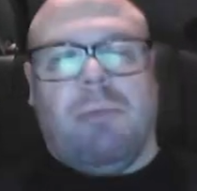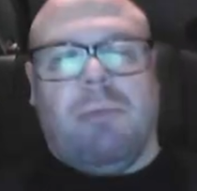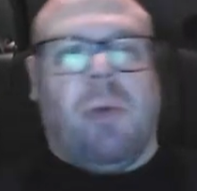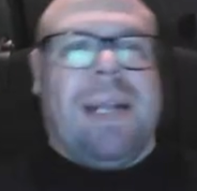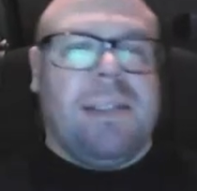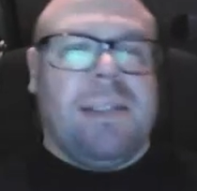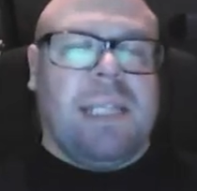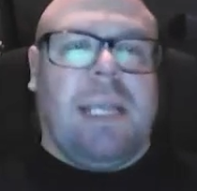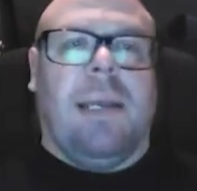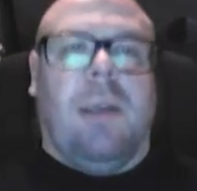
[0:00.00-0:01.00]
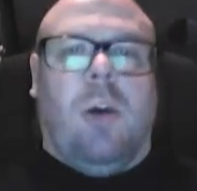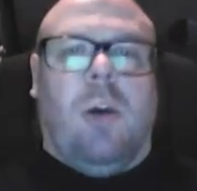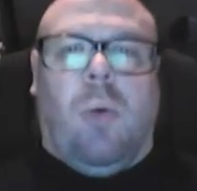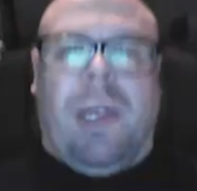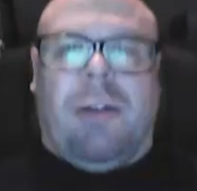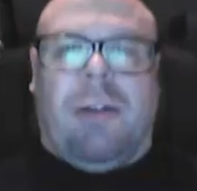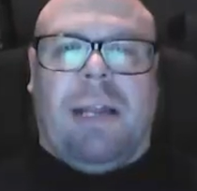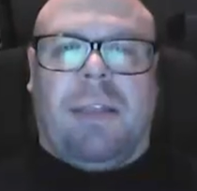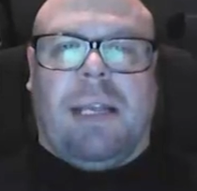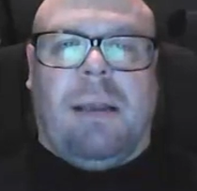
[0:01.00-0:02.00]
We'll wait and see whether
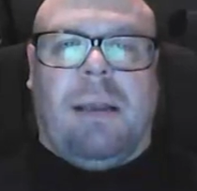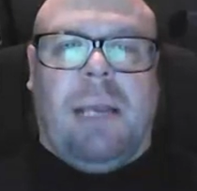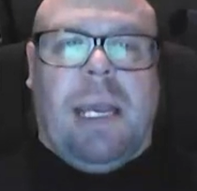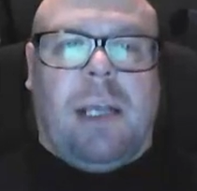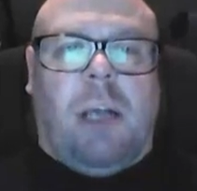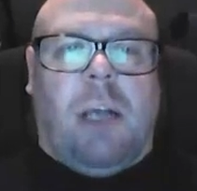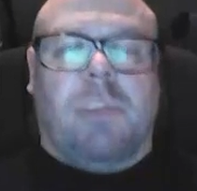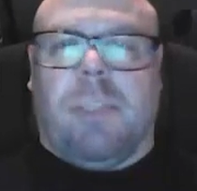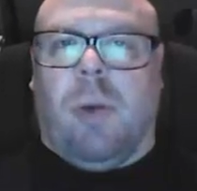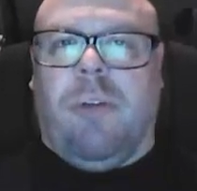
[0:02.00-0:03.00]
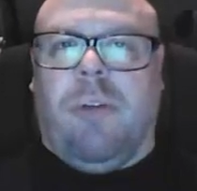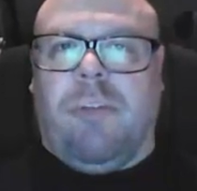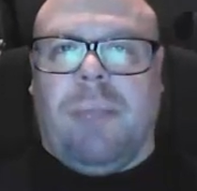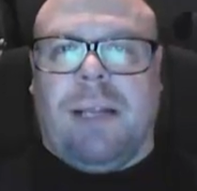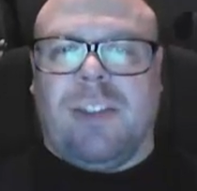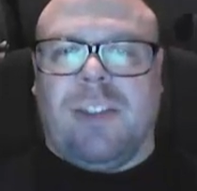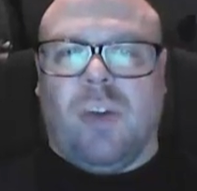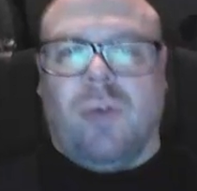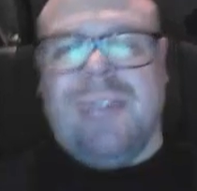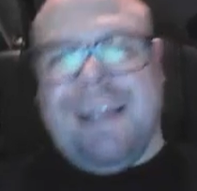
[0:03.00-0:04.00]
anything comes about from that.
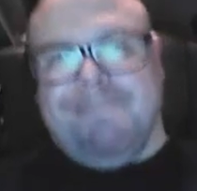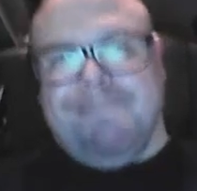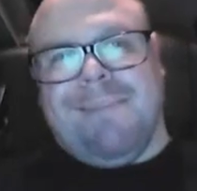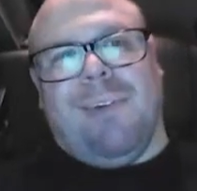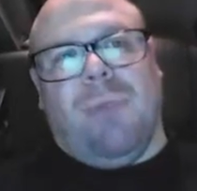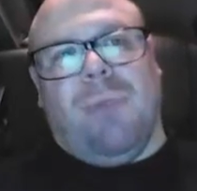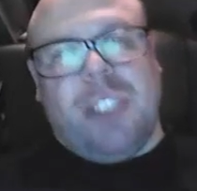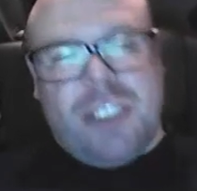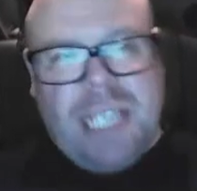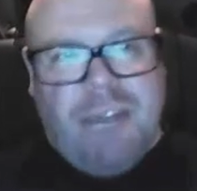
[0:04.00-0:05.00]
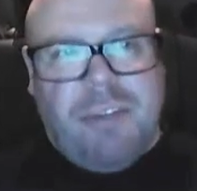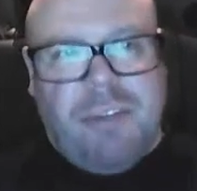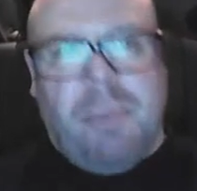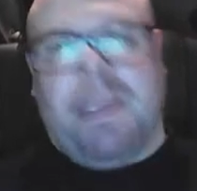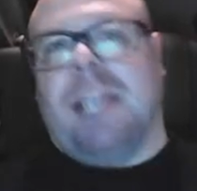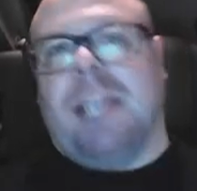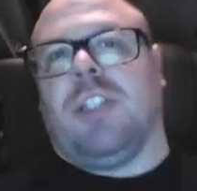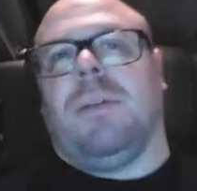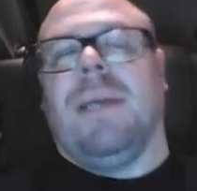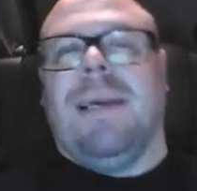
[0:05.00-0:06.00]
So yeah, we just have to be patient.